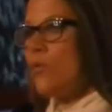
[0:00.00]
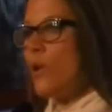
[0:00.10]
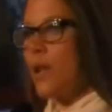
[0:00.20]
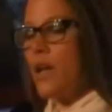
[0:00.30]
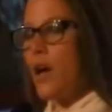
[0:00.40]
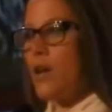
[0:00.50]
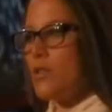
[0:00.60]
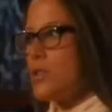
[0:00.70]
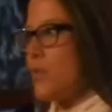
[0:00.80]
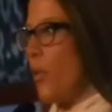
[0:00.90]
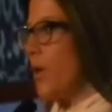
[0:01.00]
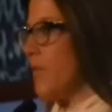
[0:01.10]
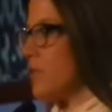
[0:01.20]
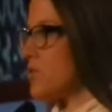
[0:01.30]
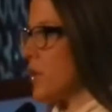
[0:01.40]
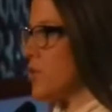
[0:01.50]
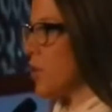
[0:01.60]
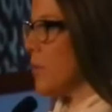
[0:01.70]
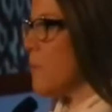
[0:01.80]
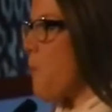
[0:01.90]
really just a point of
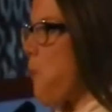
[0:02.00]
illustration,